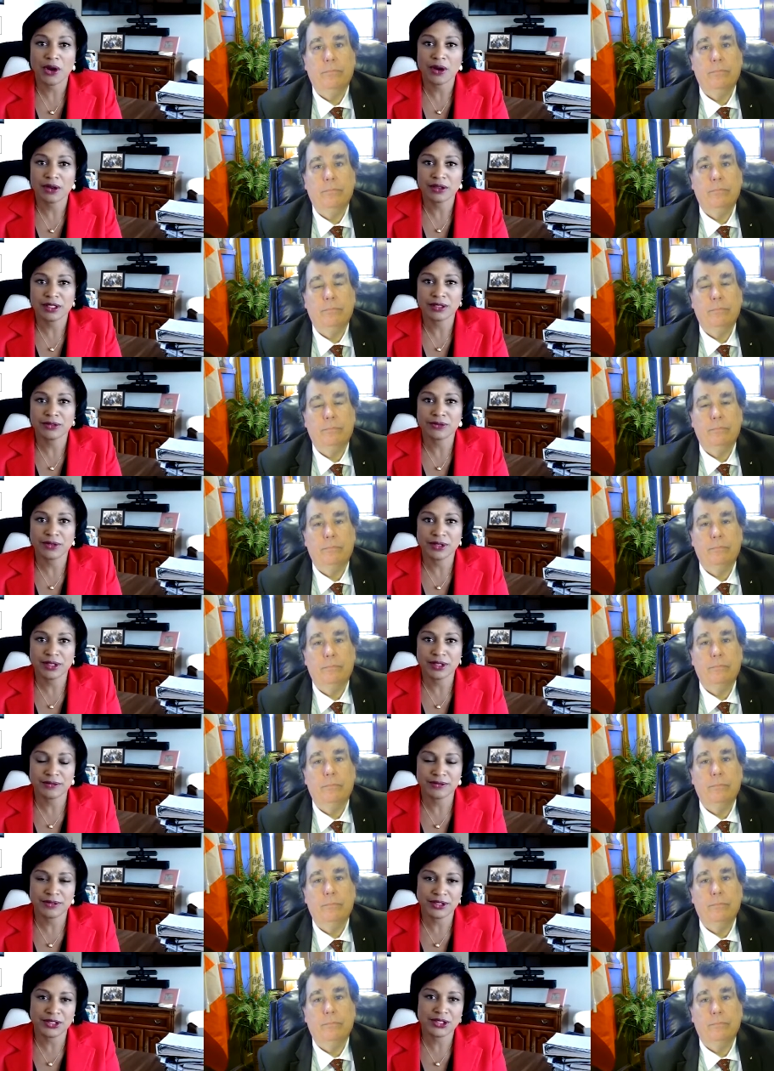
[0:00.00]
Speaker 1: our different
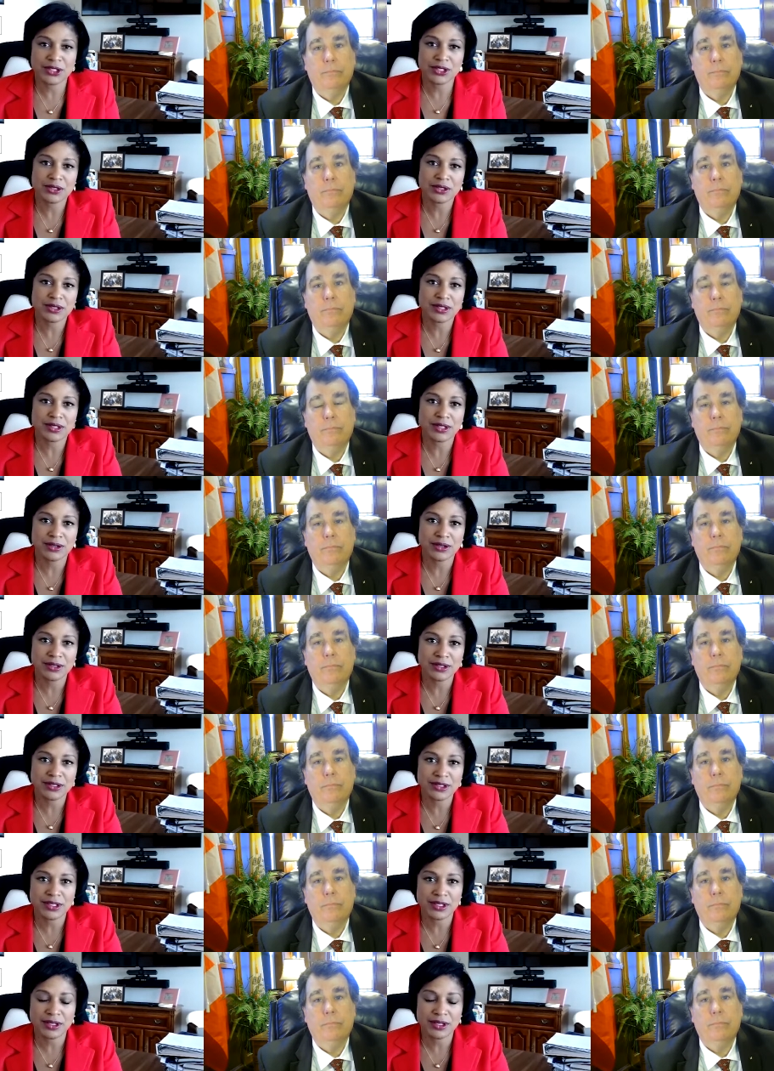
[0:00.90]
divisions here
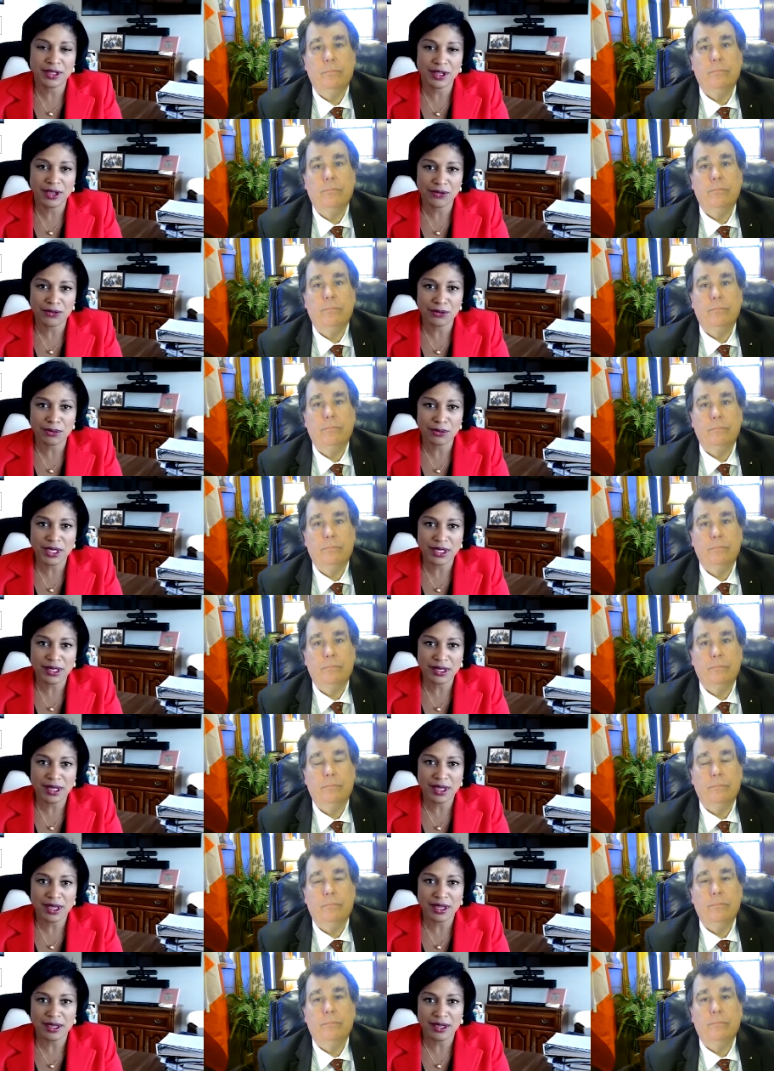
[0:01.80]
in city
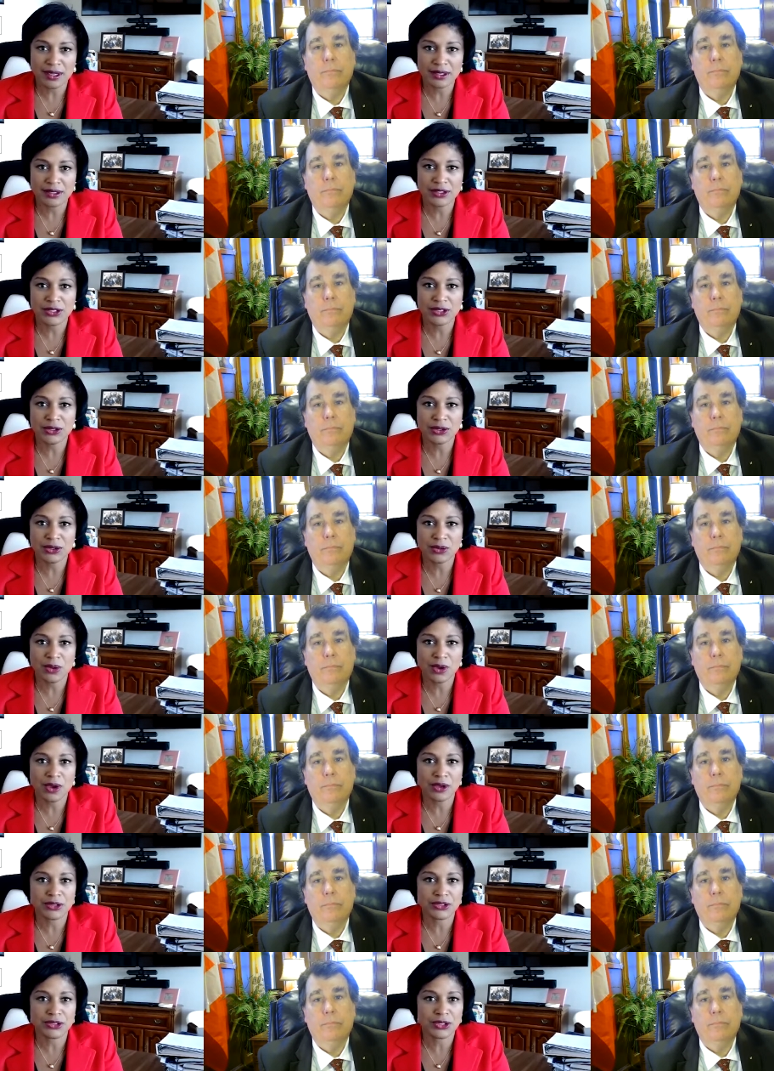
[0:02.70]
government and to
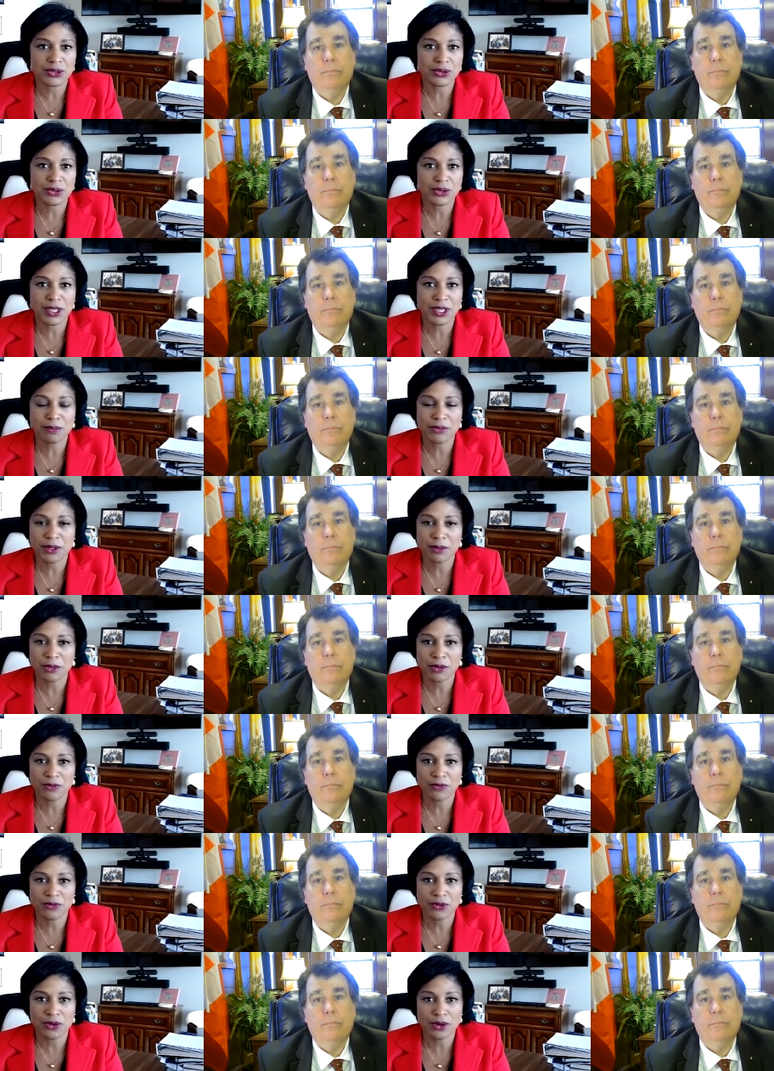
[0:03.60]
also keep them
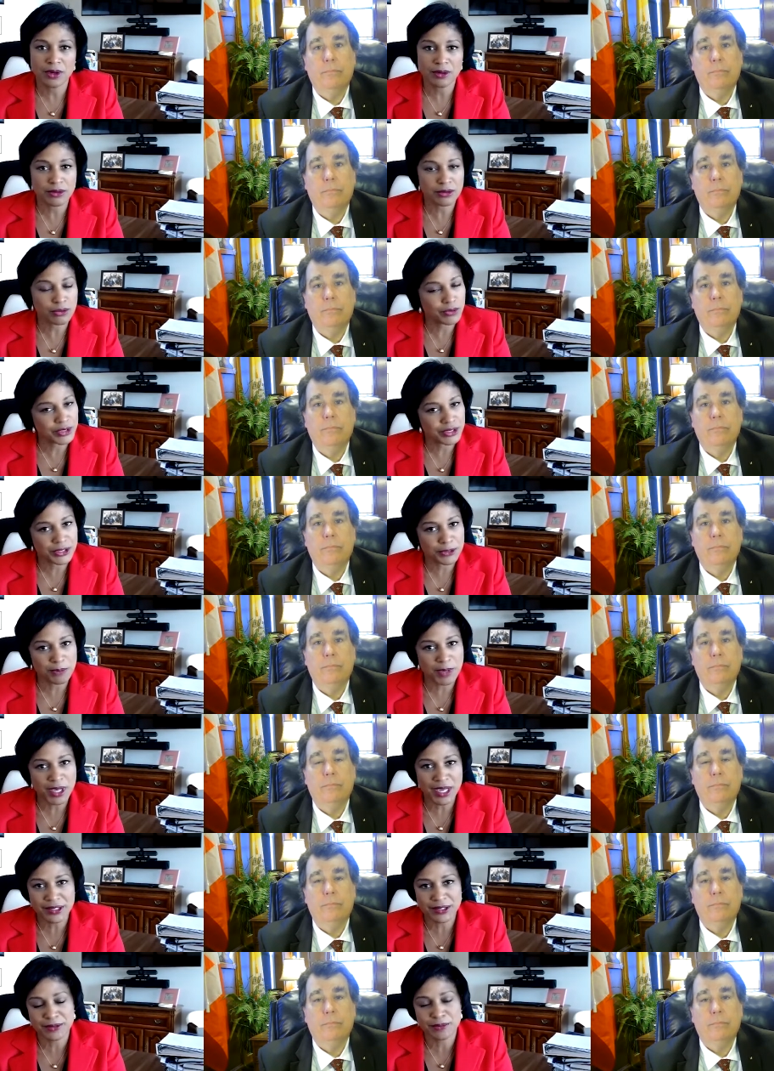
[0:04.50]
informed. We just
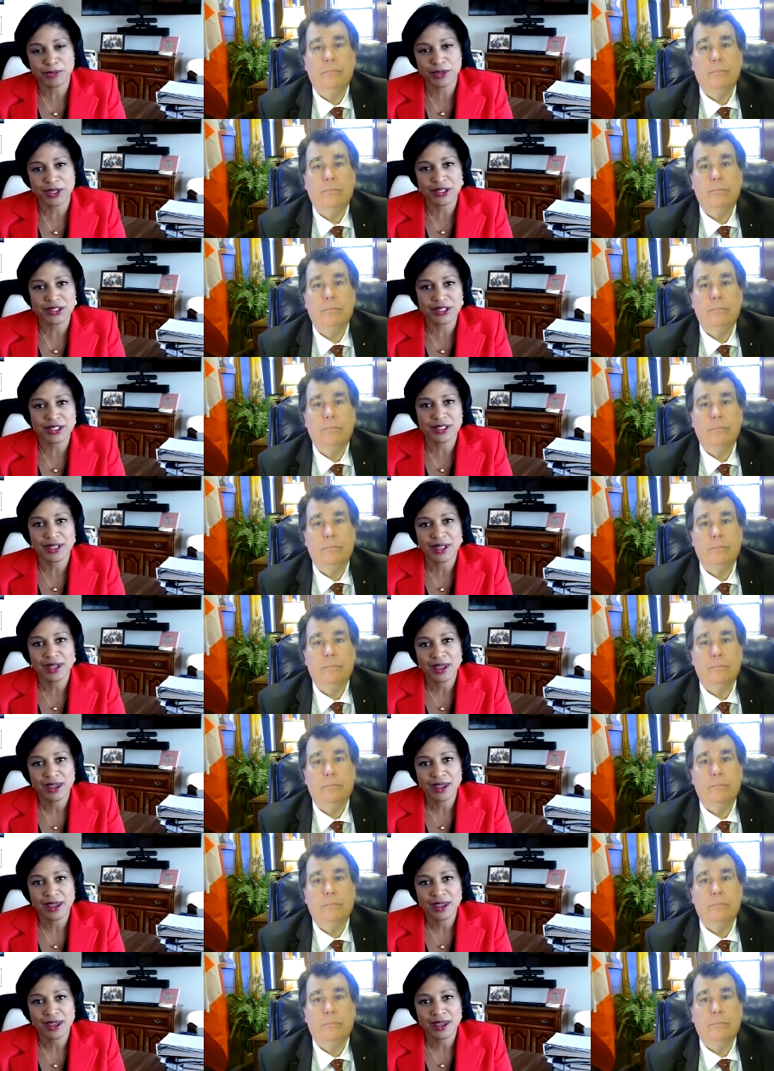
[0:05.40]
passed a budget.